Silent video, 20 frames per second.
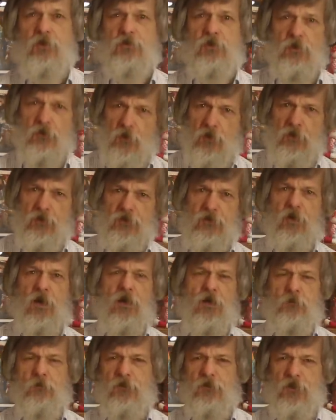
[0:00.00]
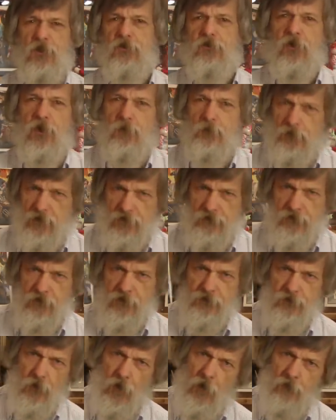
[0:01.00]
such a long time since our
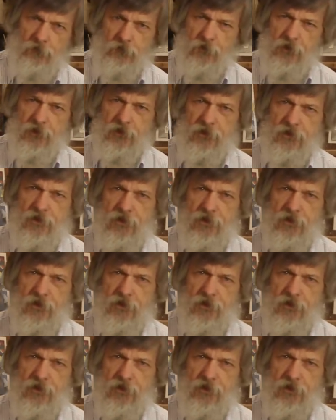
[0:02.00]
previous offering.